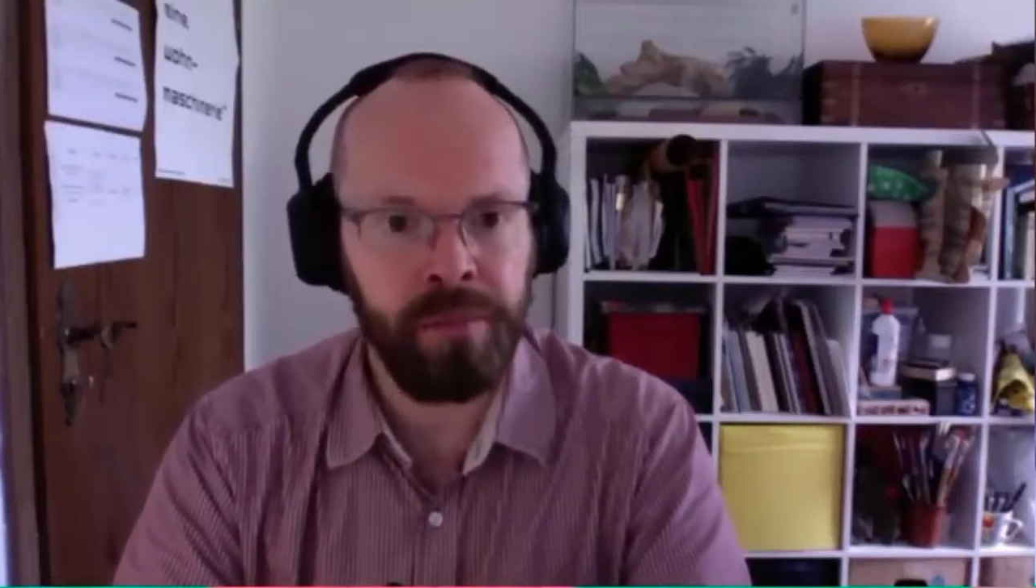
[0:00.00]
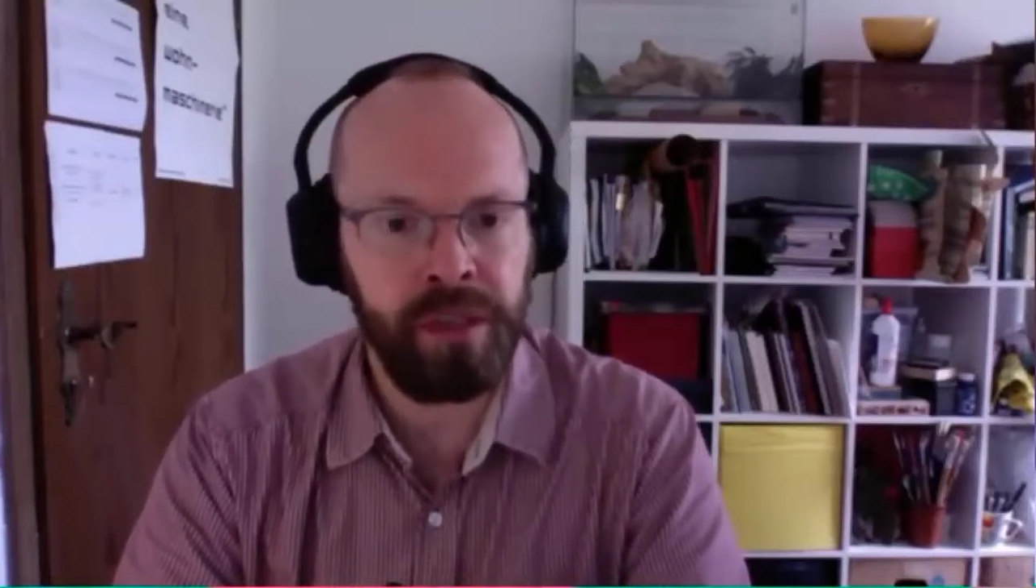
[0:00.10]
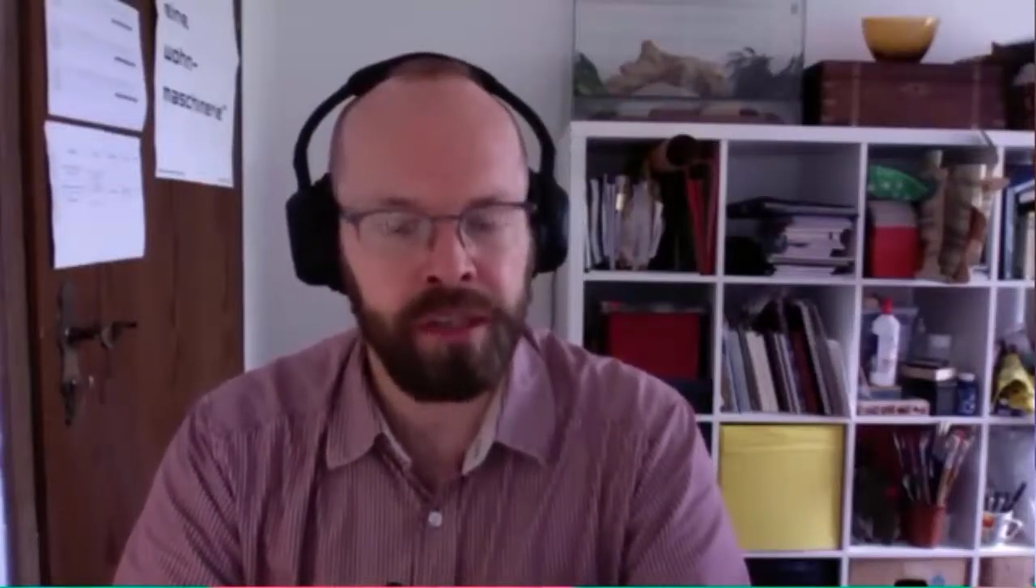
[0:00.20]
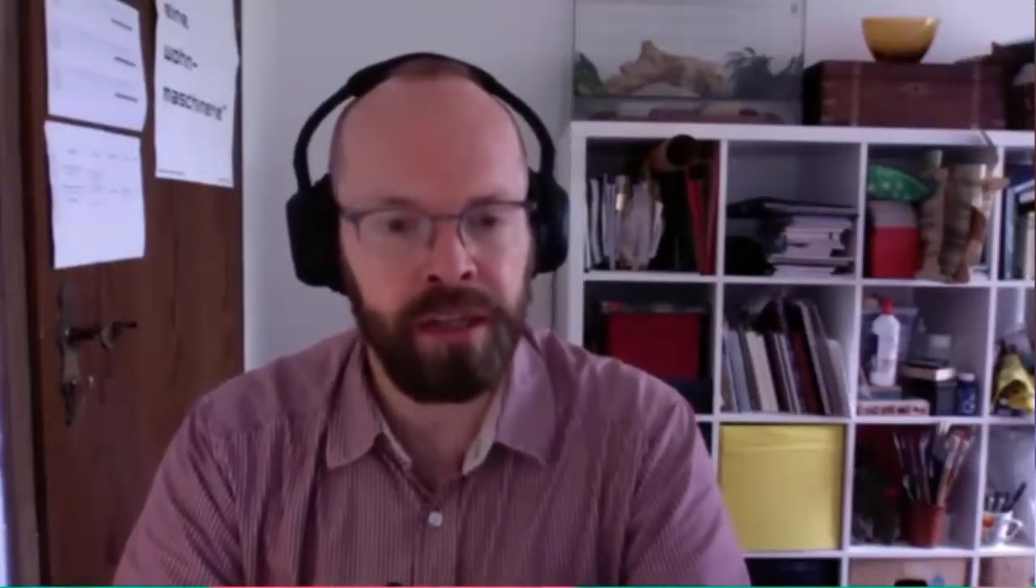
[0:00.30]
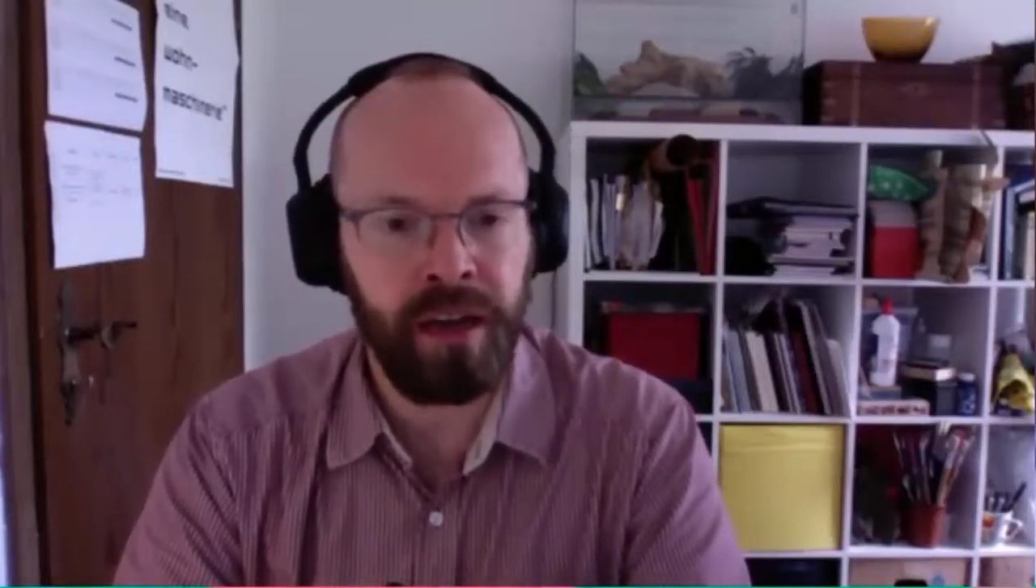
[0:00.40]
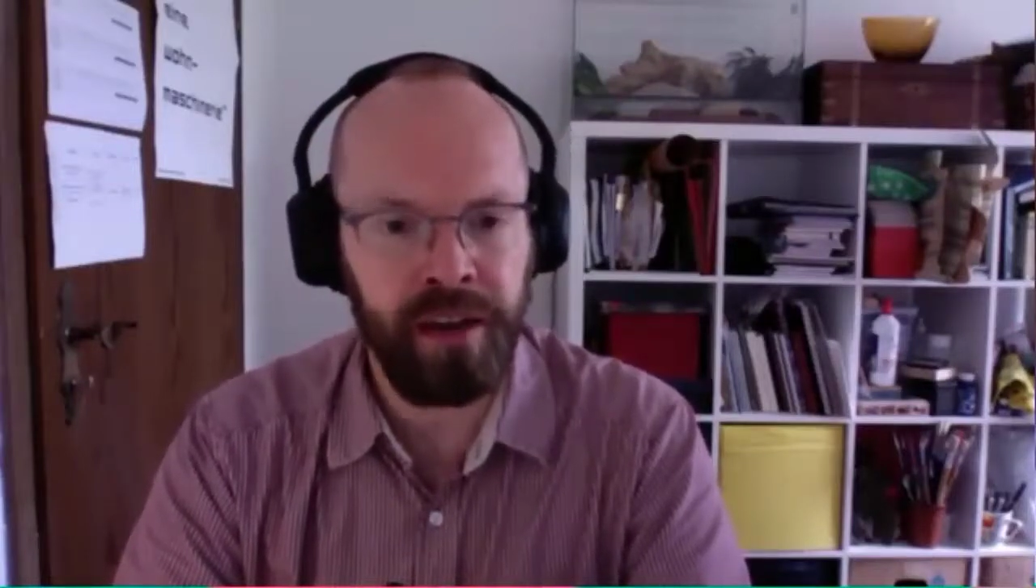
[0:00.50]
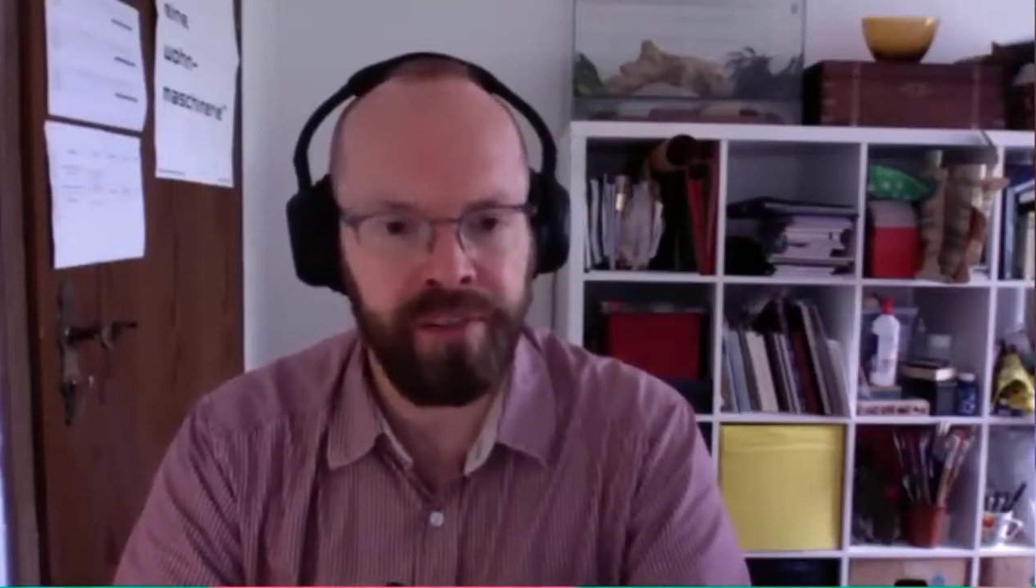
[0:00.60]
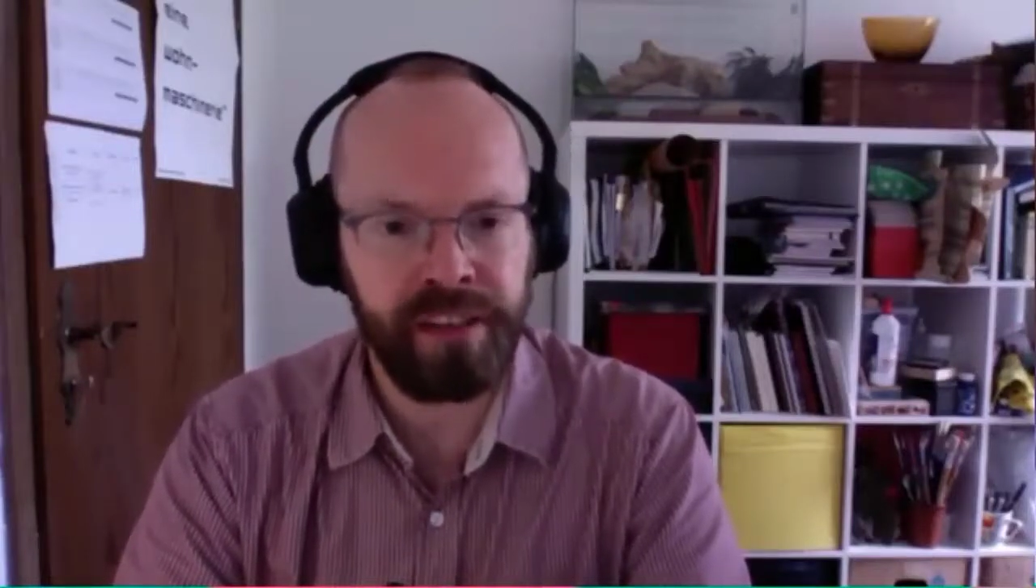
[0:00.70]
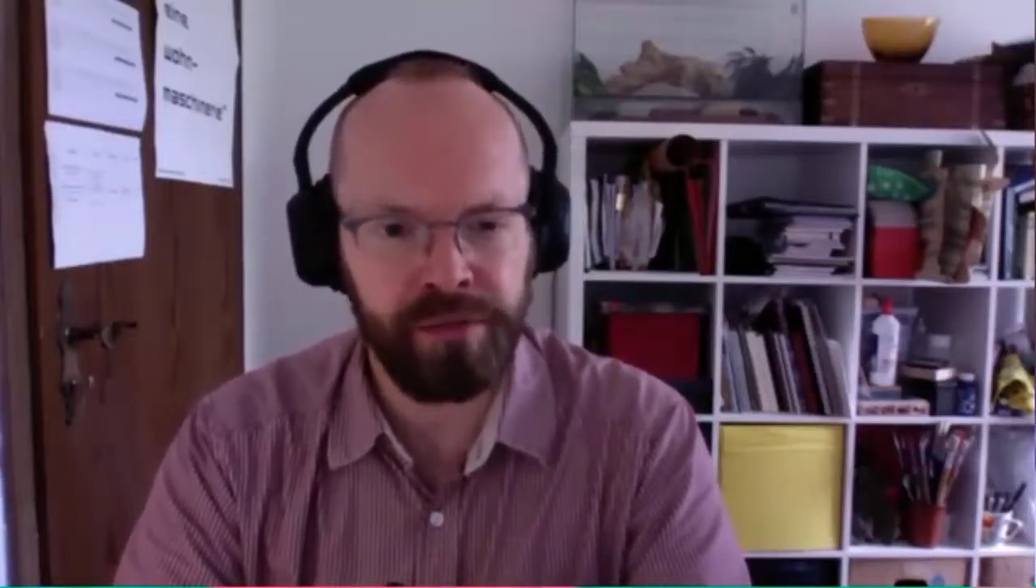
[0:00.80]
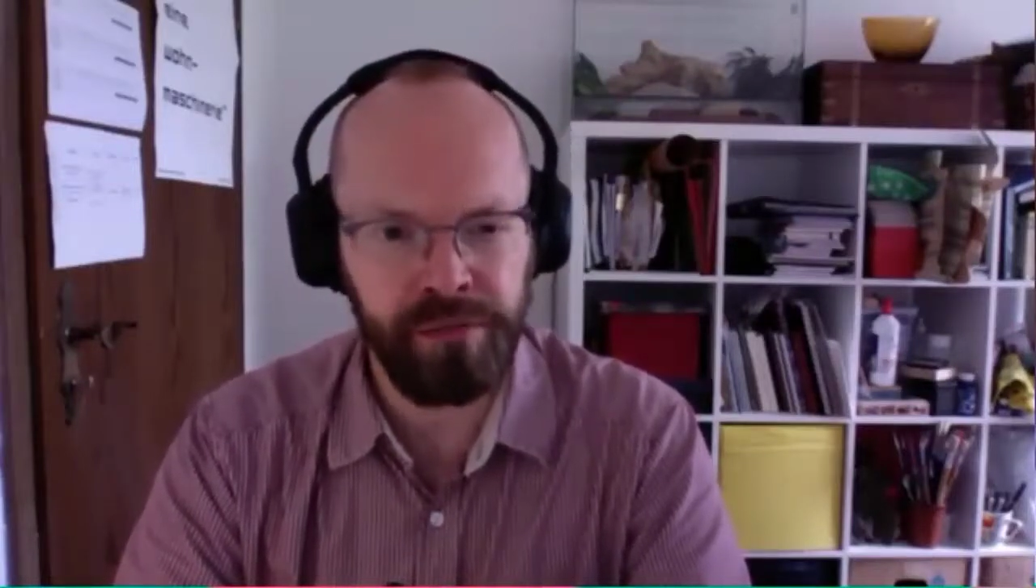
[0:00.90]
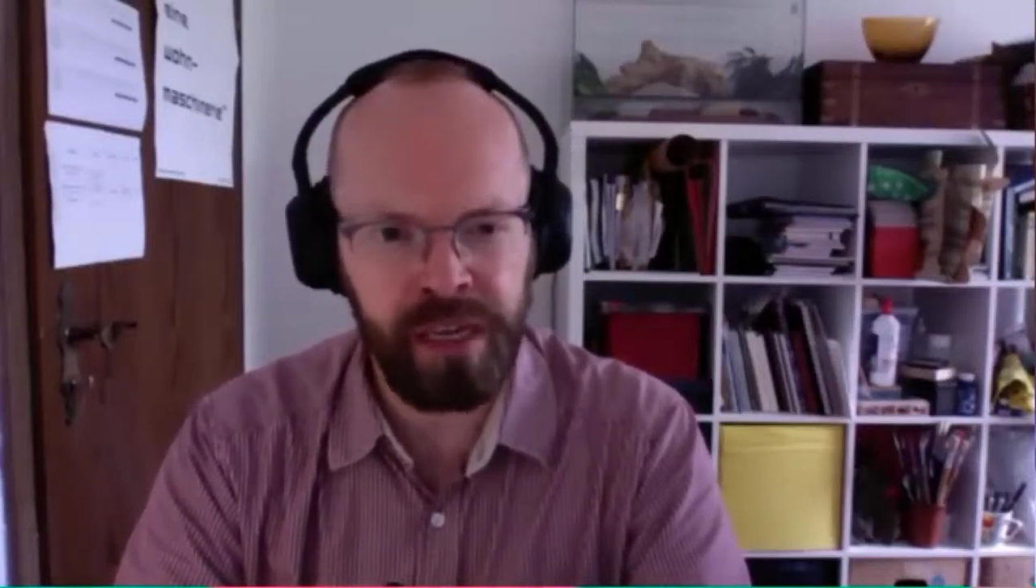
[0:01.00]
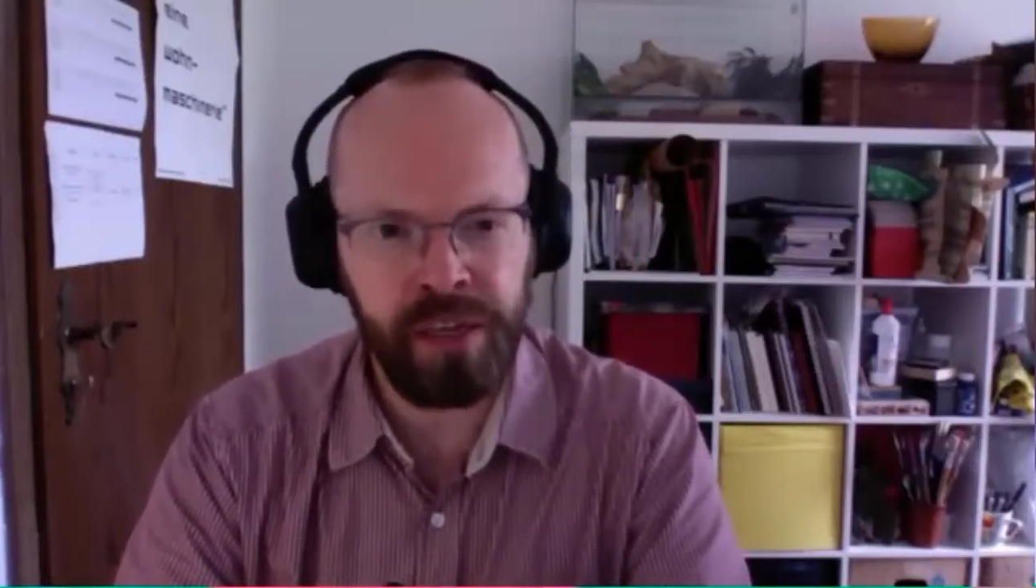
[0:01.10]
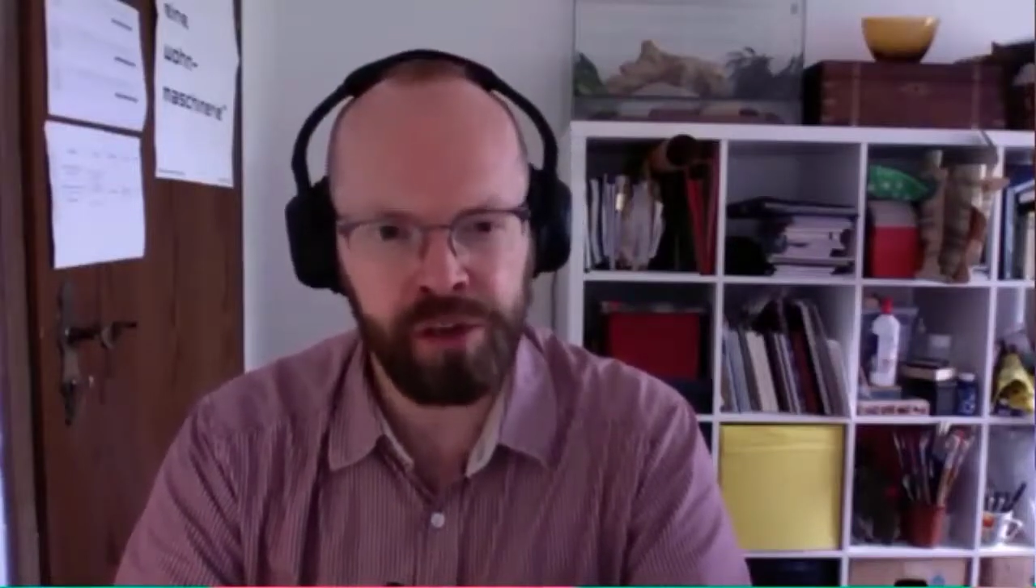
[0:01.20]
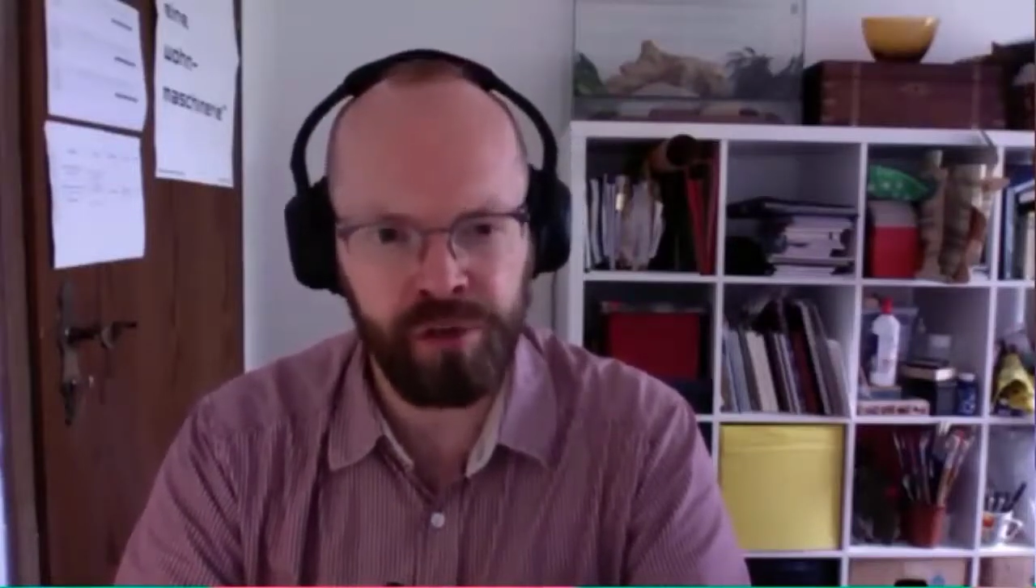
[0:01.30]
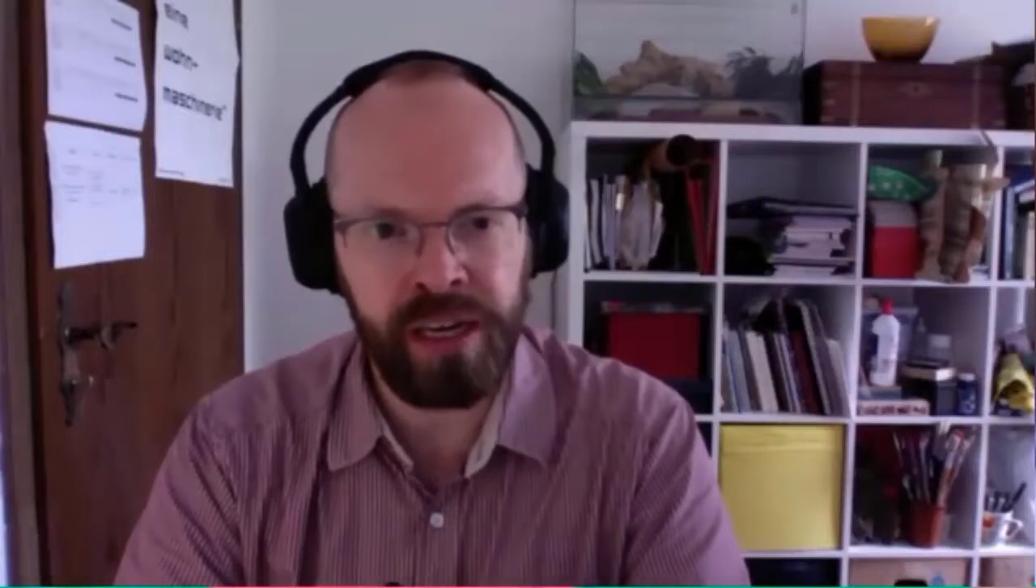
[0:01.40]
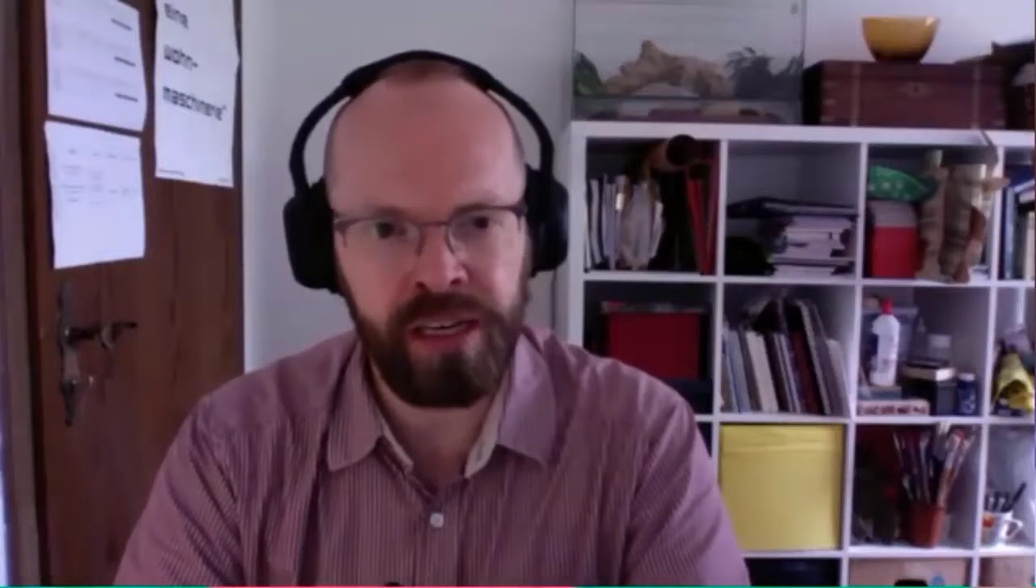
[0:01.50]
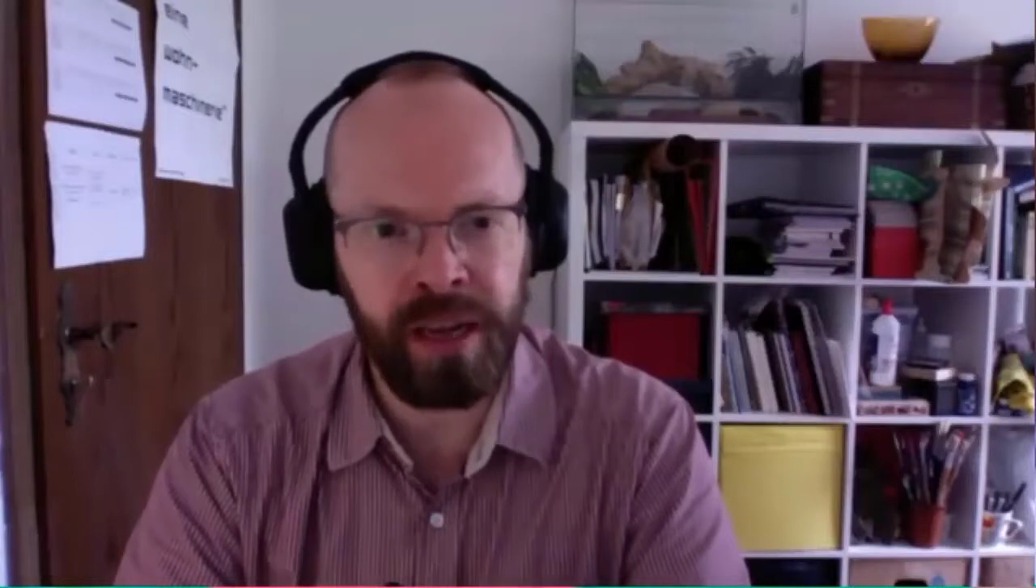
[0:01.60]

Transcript: Like that, I've had to really train